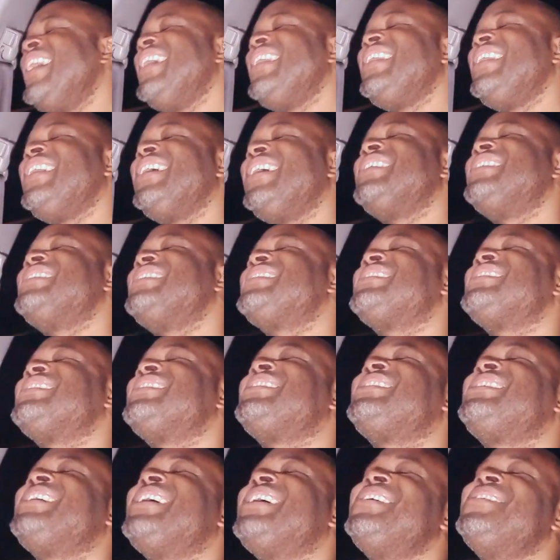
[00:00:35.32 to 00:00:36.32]
Ladies
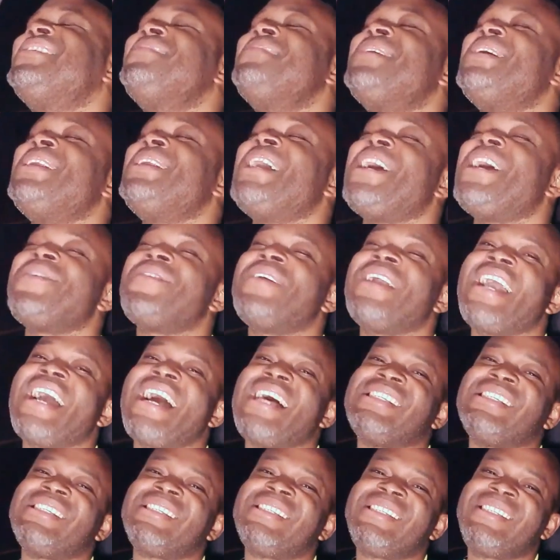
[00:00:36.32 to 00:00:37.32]
and gentlemen, how you
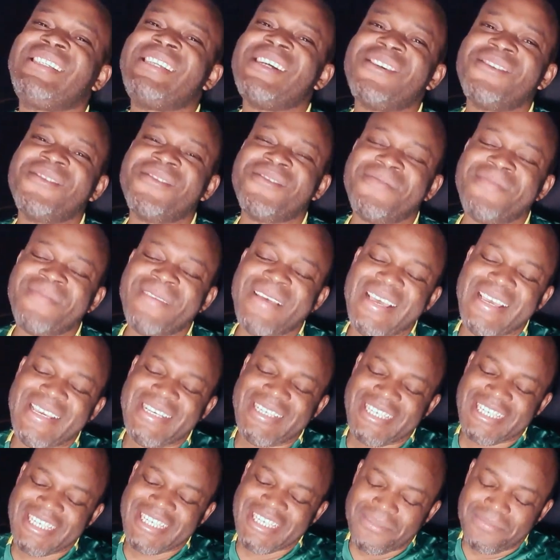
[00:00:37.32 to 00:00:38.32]
guys doing, man?
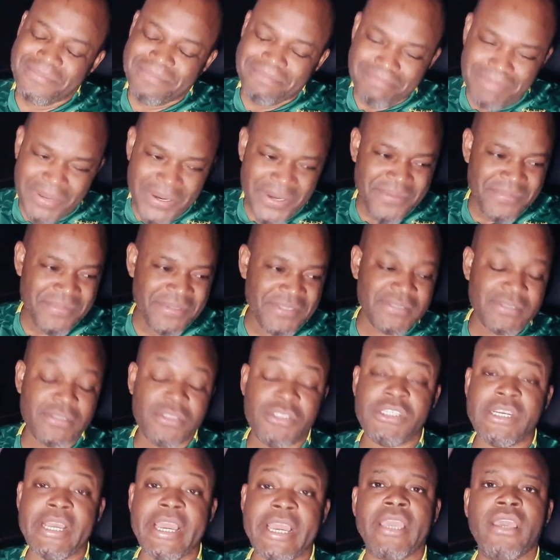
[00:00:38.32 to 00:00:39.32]
It's your boy,
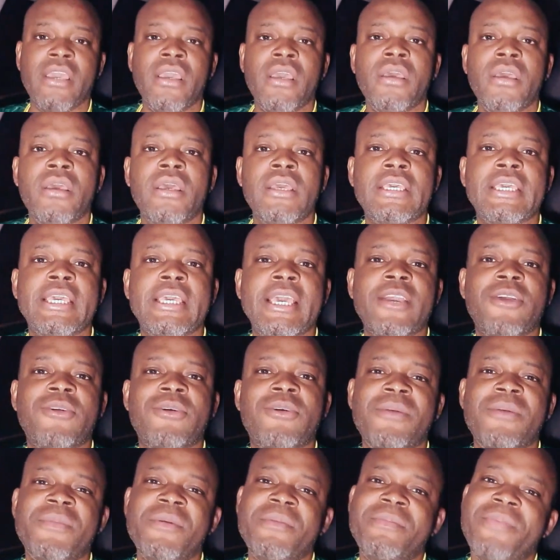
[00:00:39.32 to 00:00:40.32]
Misterjaay, aka
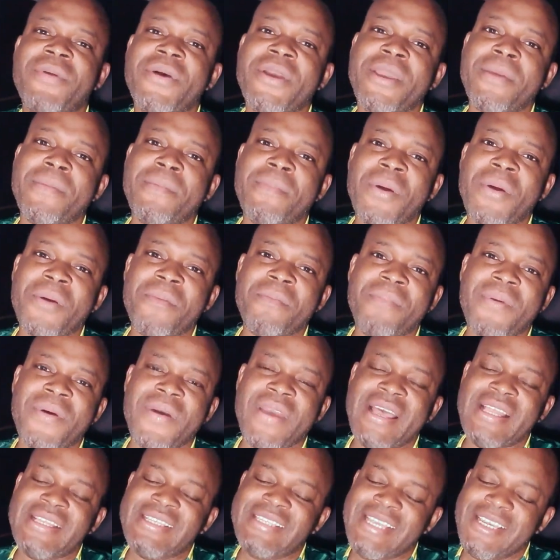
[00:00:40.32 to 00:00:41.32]
Kwame Boy, your bong
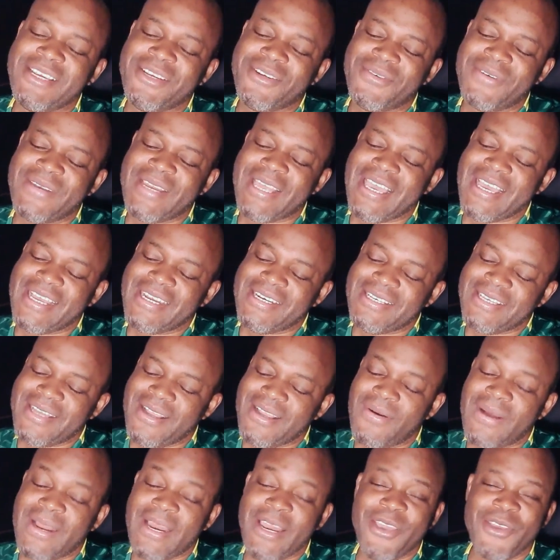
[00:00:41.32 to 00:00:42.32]
boy, Adekule,
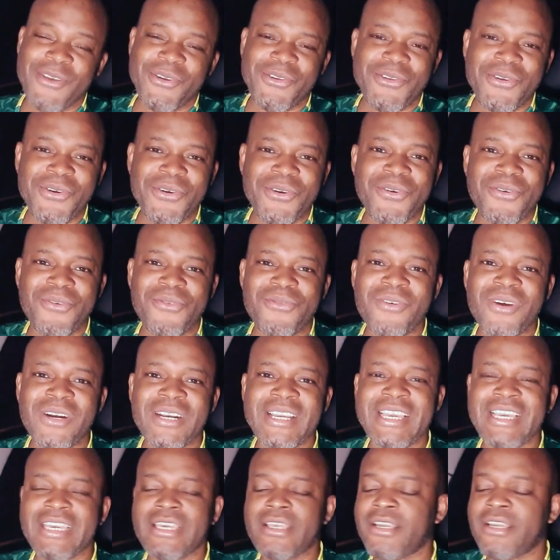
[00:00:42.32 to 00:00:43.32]
Adewale, your doku,
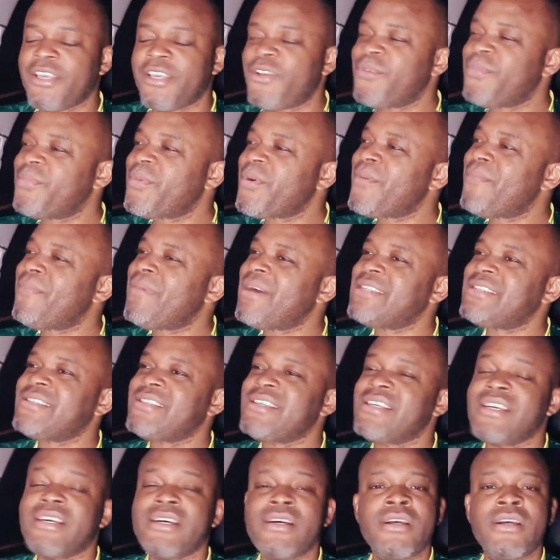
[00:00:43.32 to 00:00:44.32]
mwake kri, your boy,
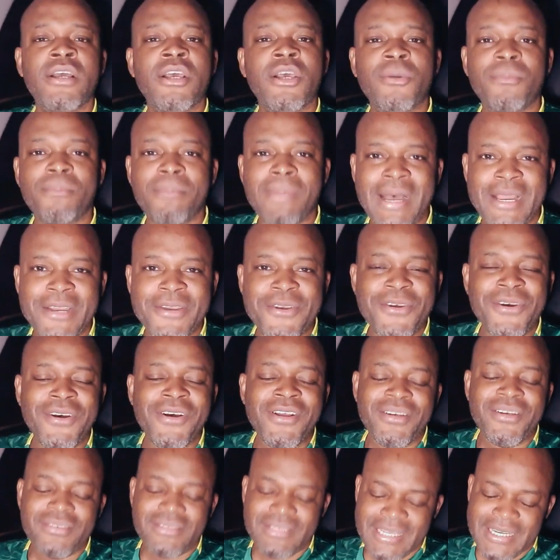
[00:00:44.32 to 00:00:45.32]
Bazinga, Mano,
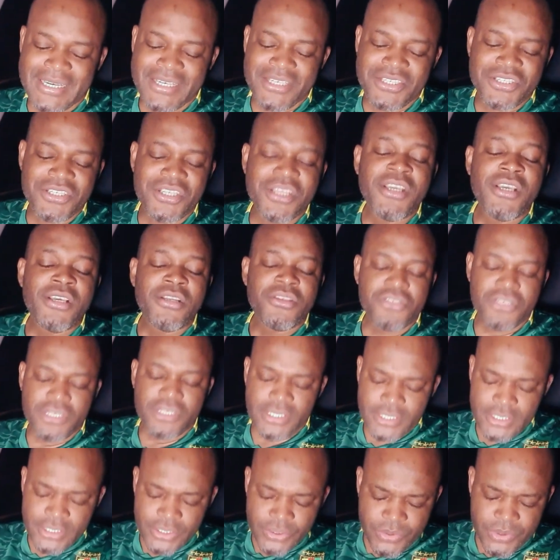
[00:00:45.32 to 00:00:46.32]
Tashi,
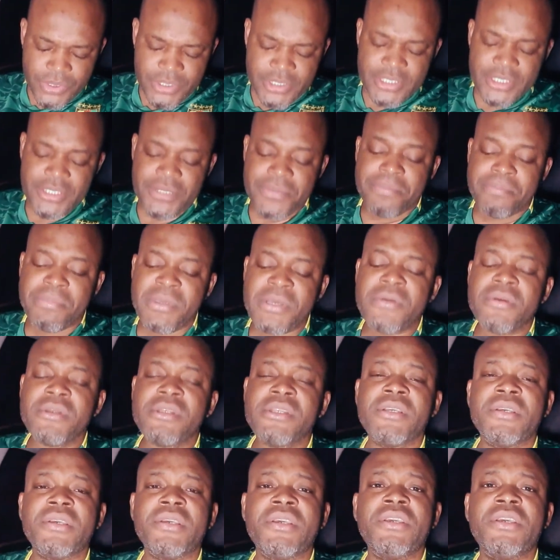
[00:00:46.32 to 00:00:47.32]
Chino Dewis in the
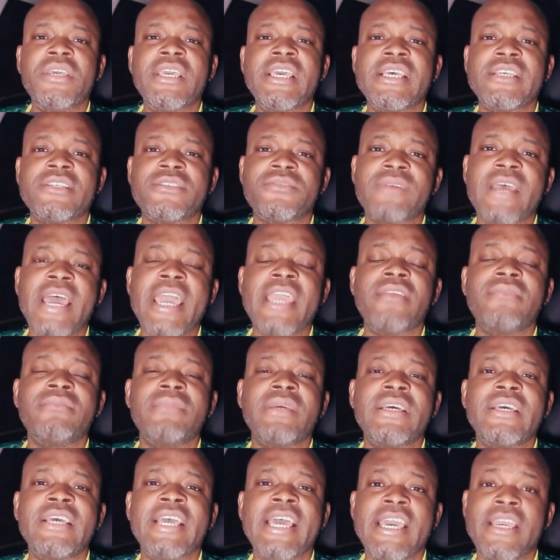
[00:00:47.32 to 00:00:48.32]
building. You guys right,
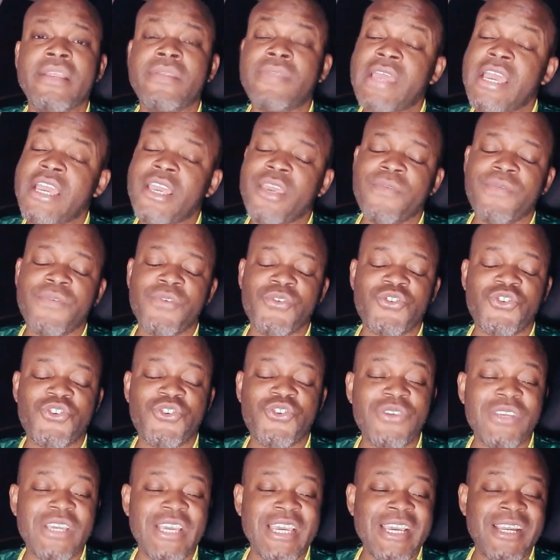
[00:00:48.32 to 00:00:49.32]
man. Hey, thank you for
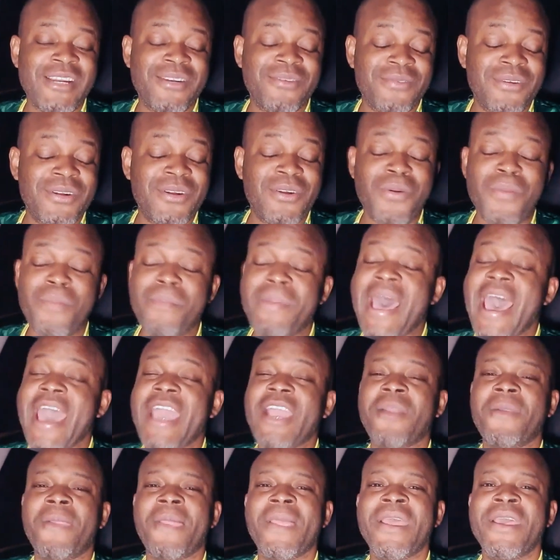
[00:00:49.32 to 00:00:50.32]
tuning in and welcome
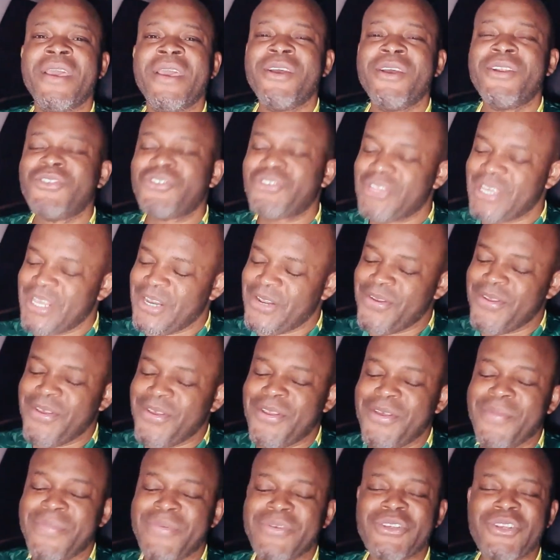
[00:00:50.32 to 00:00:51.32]
back to yet
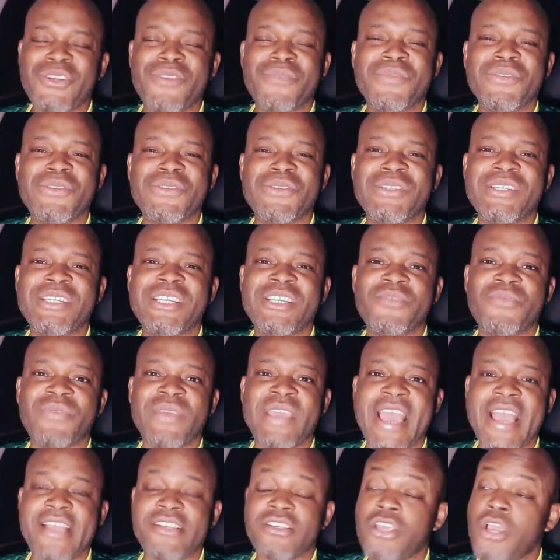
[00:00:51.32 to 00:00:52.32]
another episode of Misterjaay's
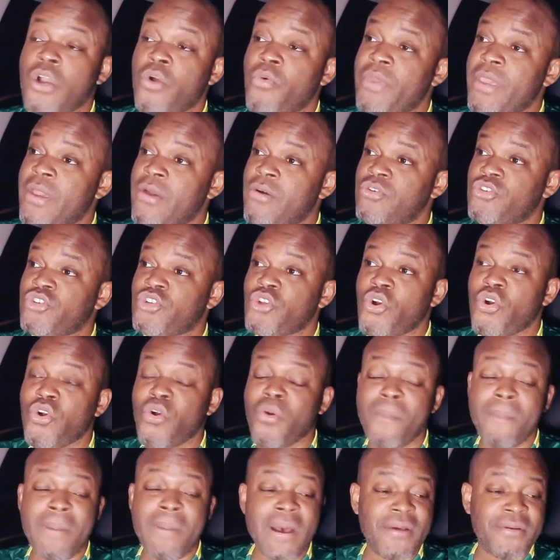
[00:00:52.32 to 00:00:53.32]
Reaction. Yo, we gonna talk
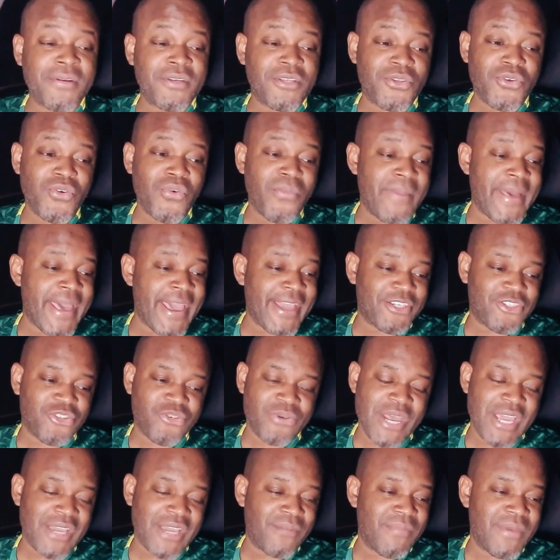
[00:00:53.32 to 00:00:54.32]
about a throwback
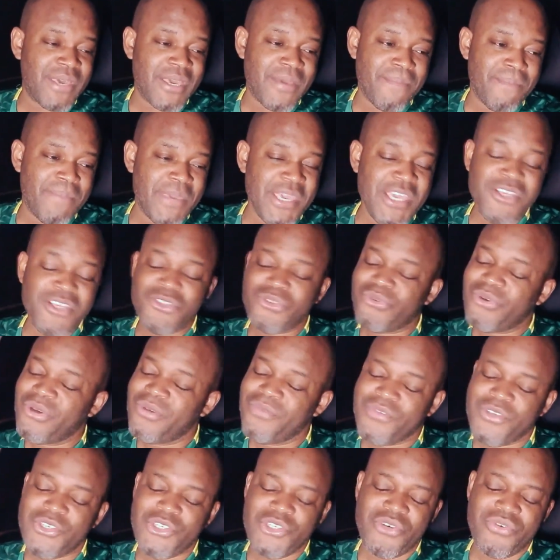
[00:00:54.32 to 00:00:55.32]
track, man.
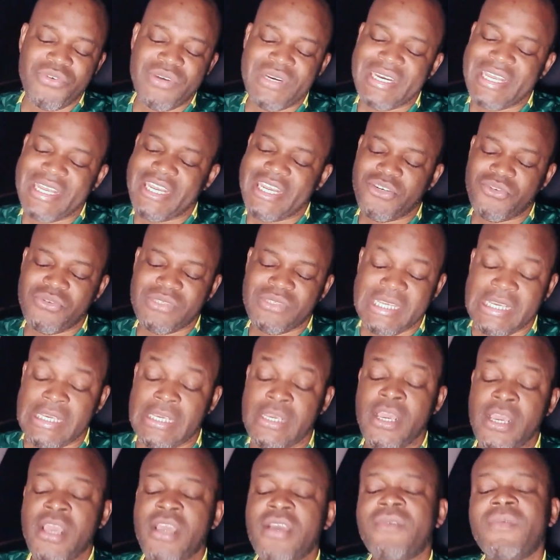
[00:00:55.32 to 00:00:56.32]
P.Square featuring Naeto
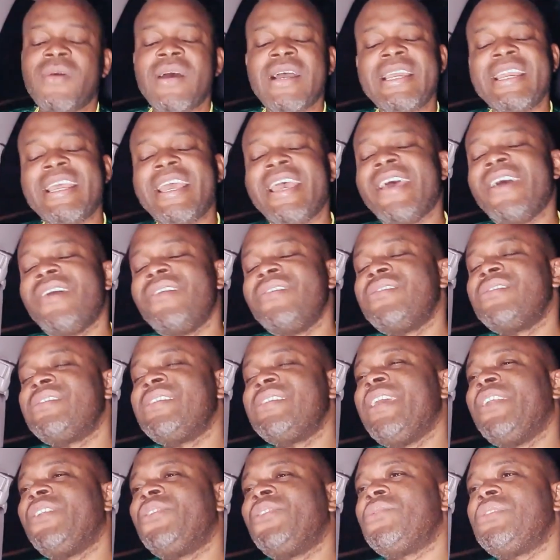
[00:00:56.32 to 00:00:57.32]
C. What the hell is
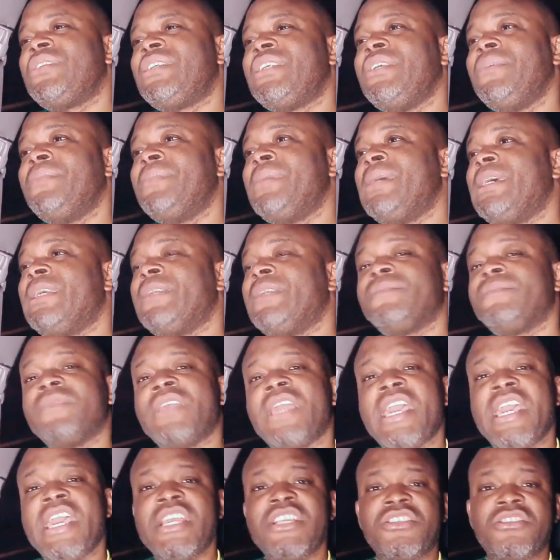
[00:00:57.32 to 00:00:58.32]
Naeto C, man?
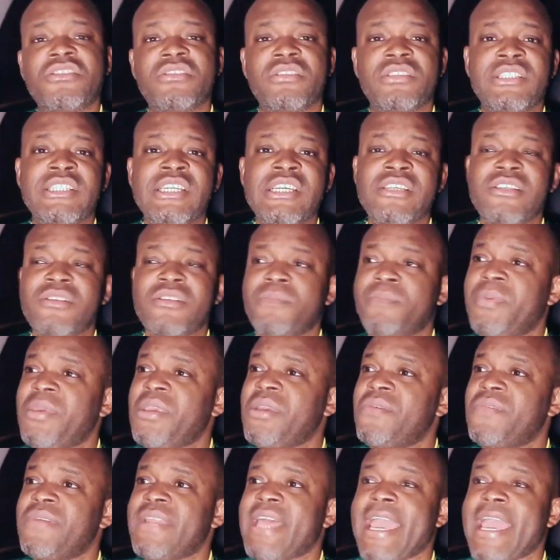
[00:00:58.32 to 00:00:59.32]
He just
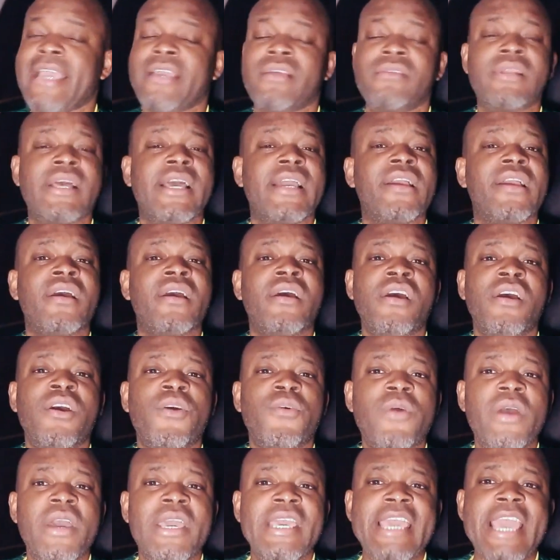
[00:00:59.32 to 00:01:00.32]
disappeared, like,
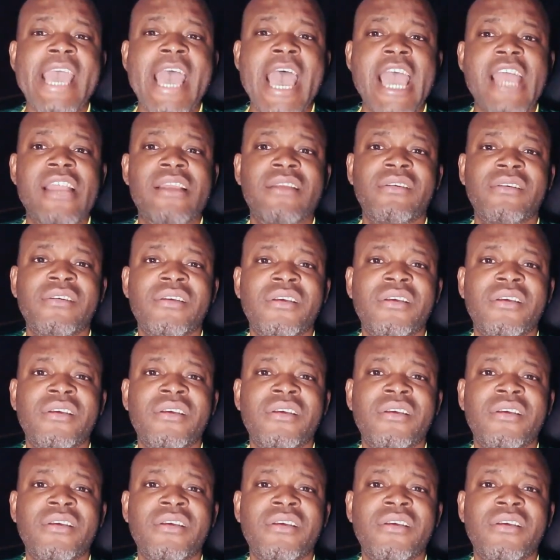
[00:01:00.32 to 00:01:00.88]
where he at?